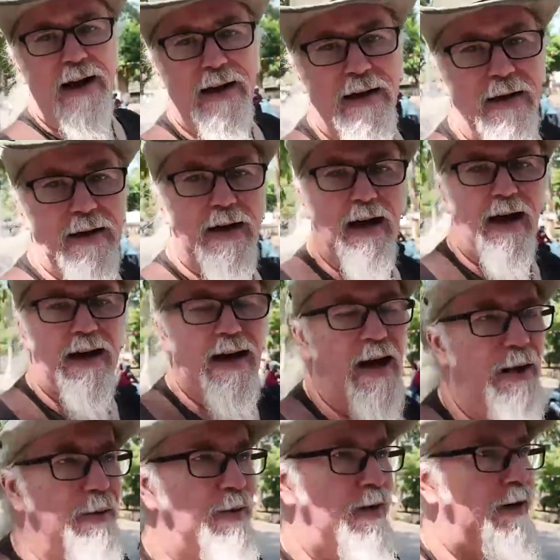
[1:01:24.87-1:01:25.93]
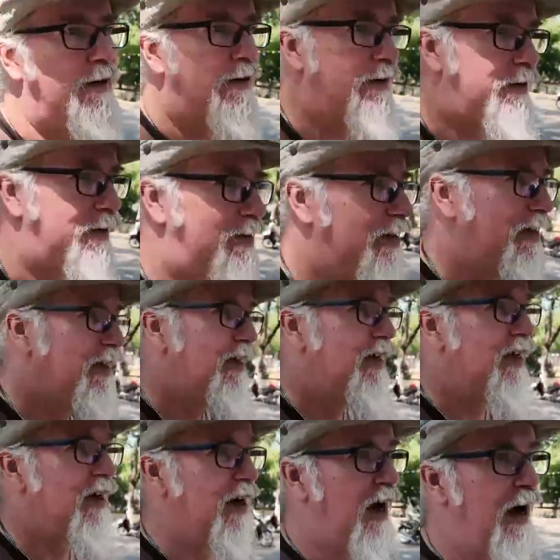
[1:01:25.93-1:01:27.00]
I,
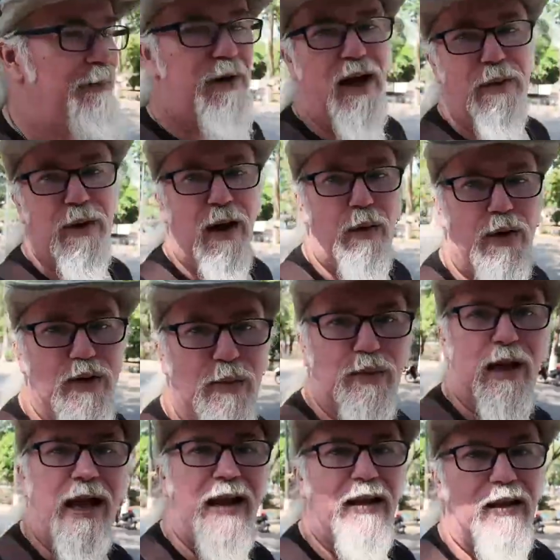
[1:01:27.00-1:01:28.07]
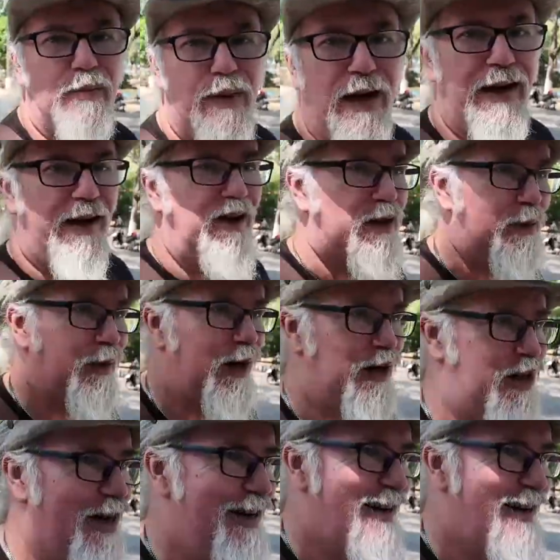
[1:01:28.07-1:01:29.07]
I, I'm not. I wasn't planning on being an inspiration